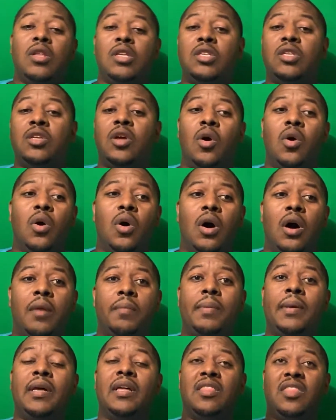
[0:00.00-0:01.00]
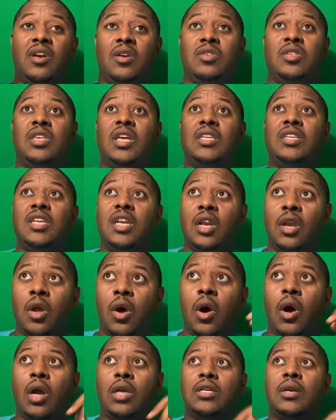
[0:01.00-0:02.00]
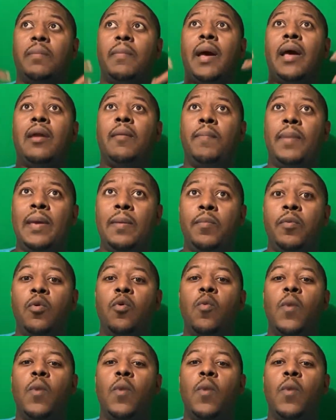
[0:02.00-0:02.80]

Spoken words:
this go on because there's such a large amount of people